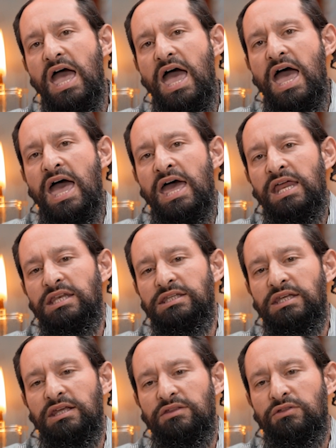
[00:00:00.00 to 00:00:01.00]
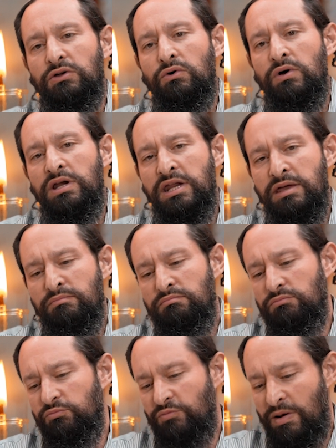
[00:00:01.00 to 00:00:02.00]
And the Kohanim
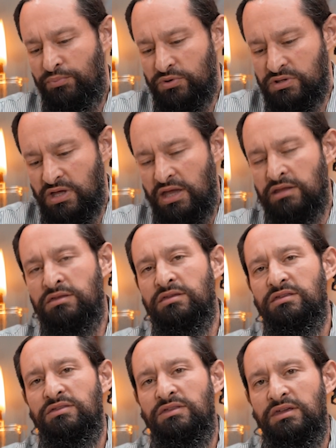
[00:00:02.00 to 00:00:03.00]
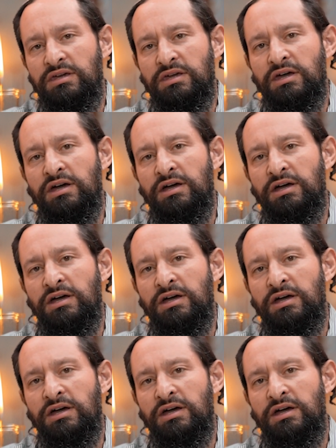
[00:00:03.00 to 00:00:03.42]
represent the